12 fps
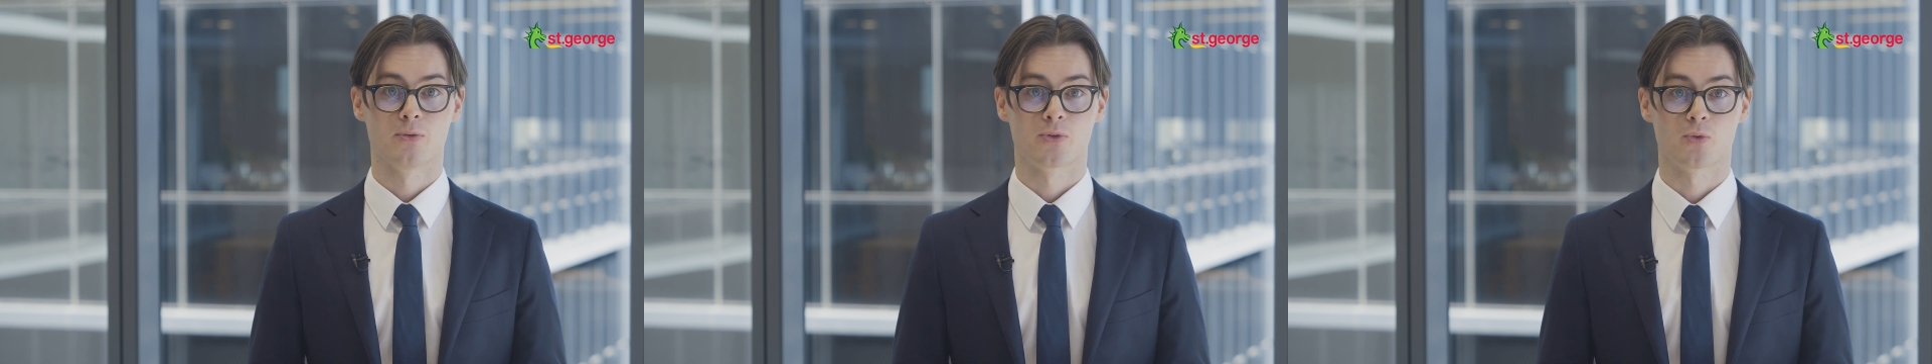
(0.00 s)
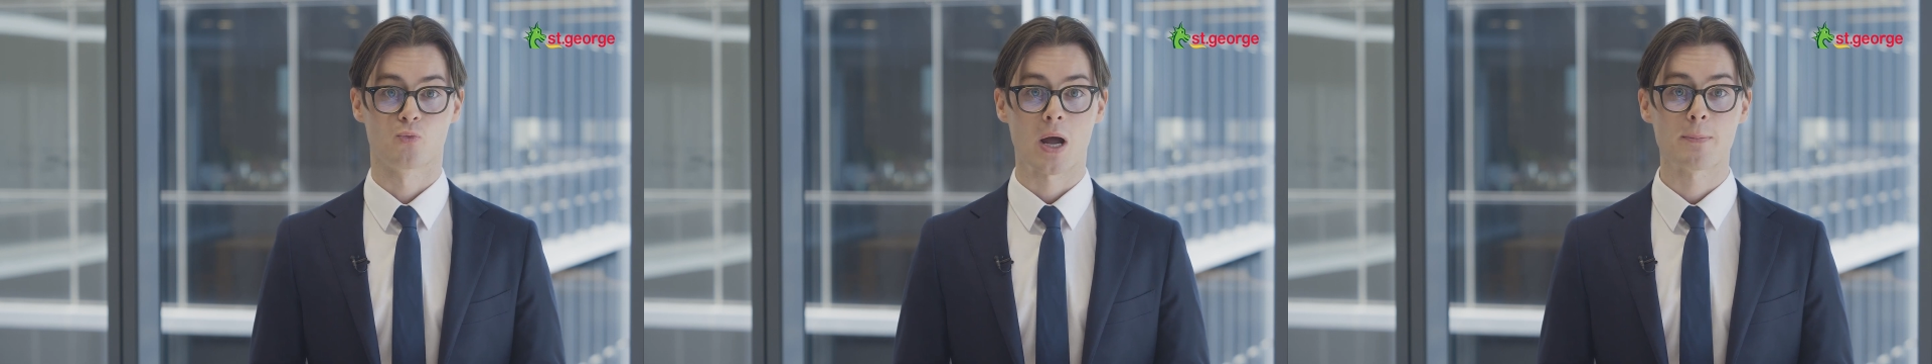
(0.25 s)

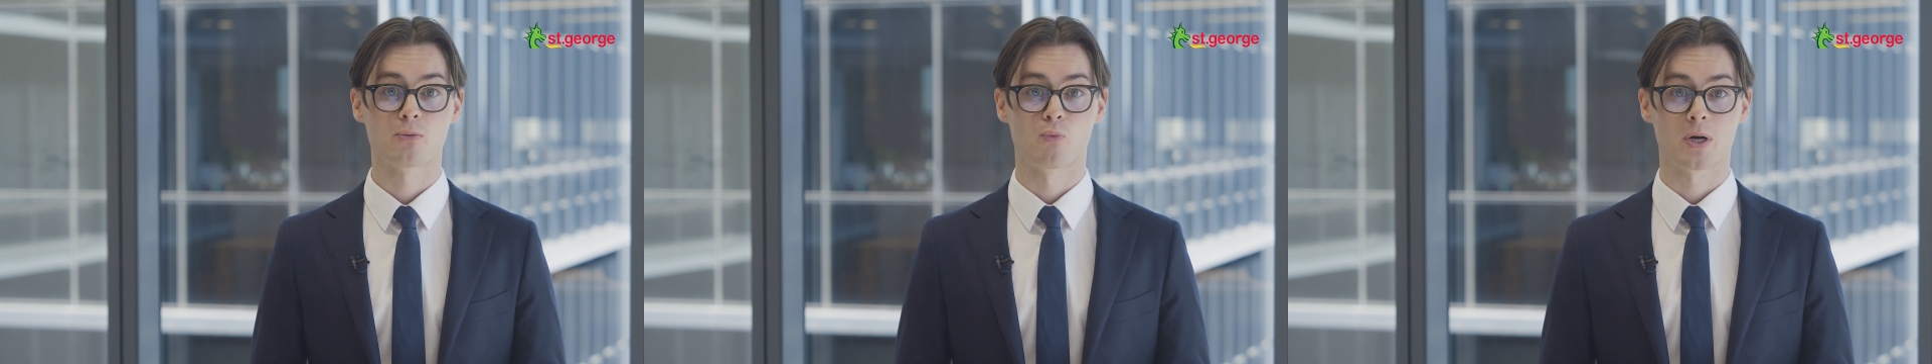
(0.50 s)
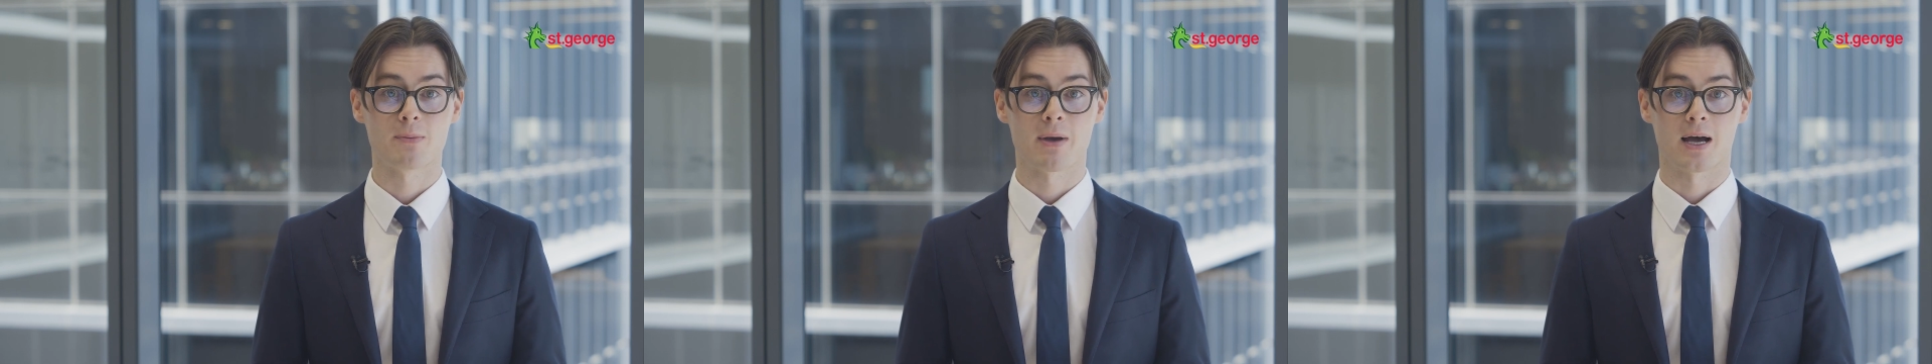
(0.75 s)
The rapid
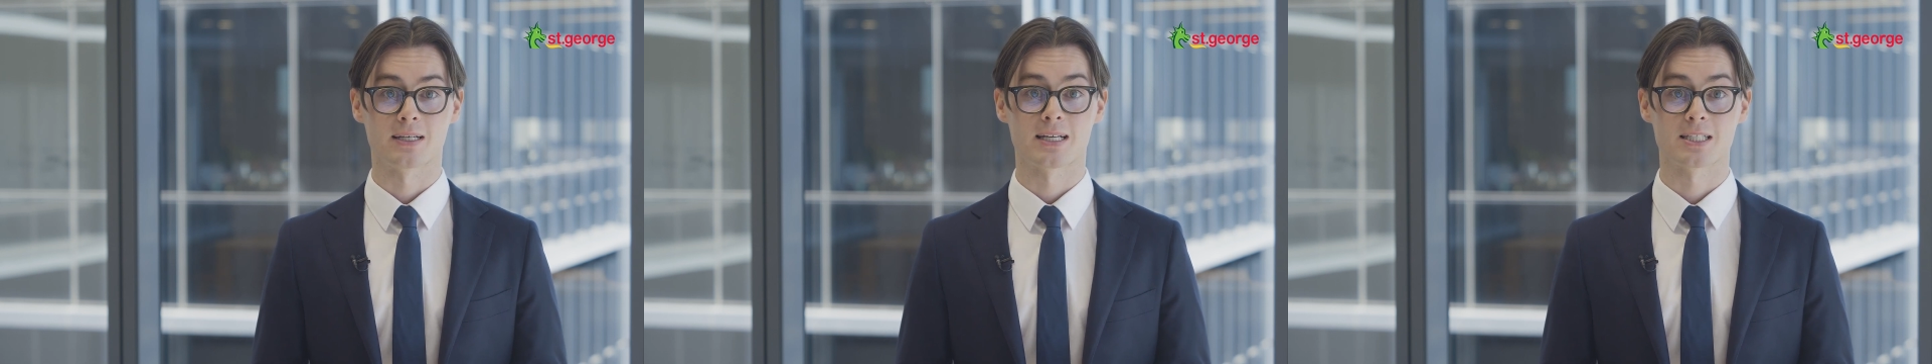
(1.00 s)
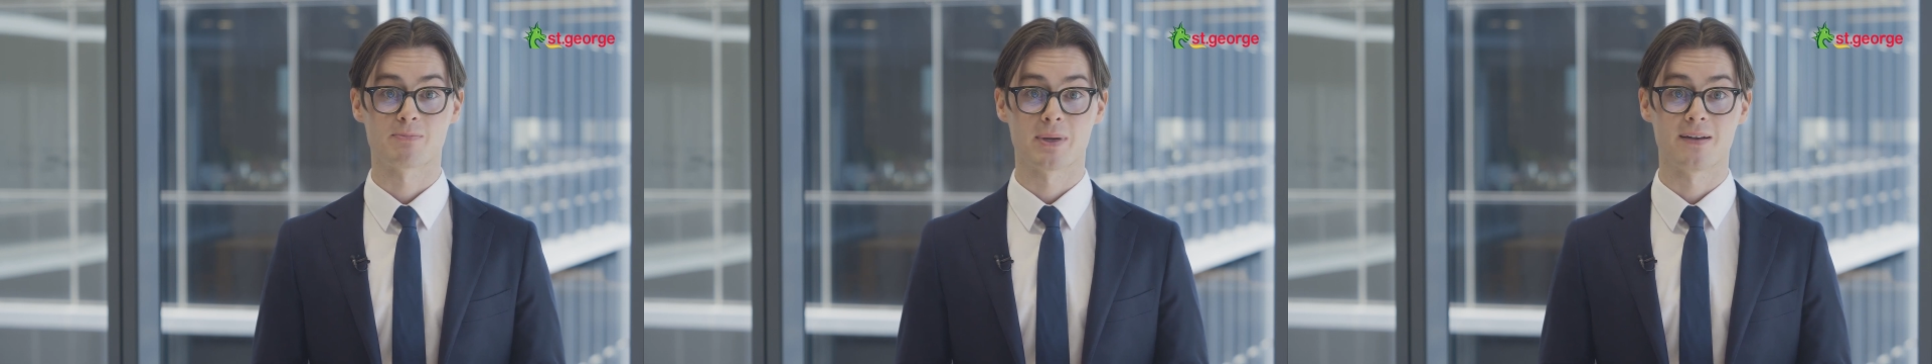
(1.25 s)
rebound
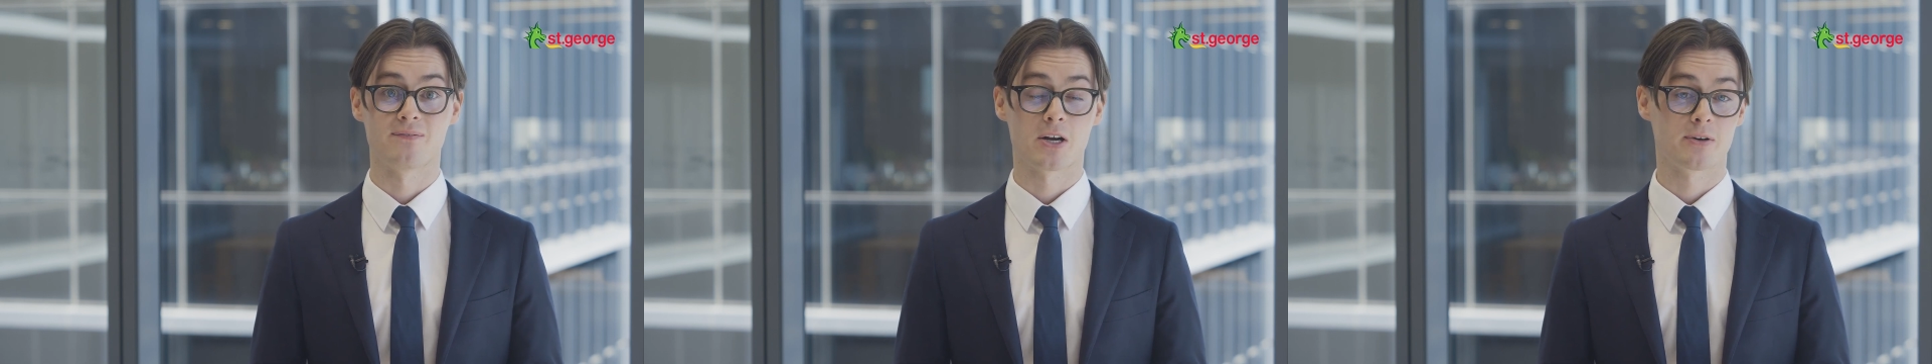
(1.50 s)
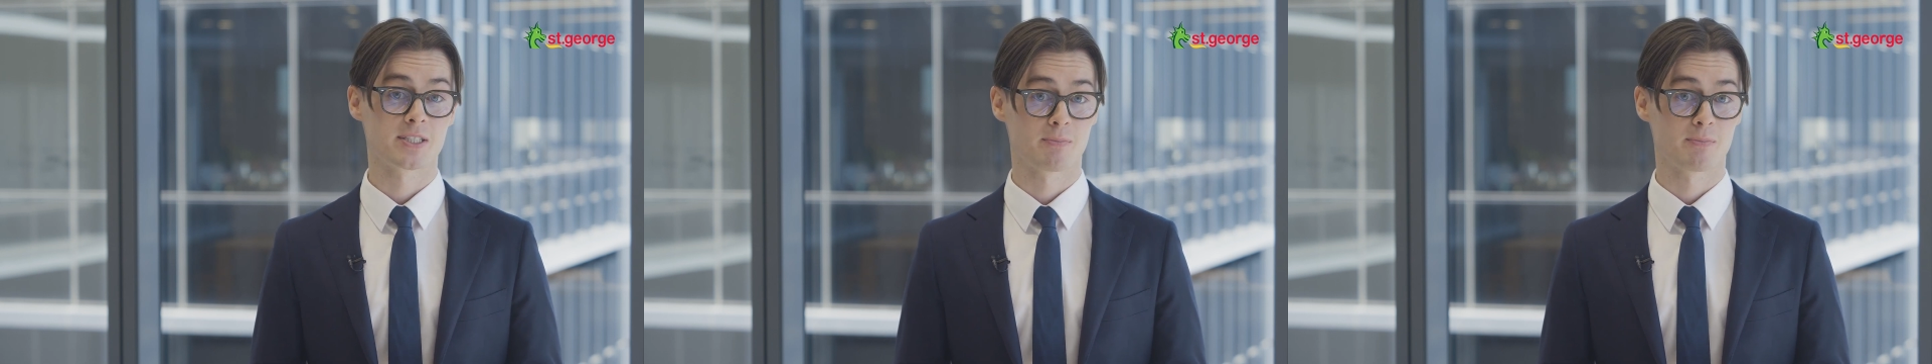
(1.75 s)
has been very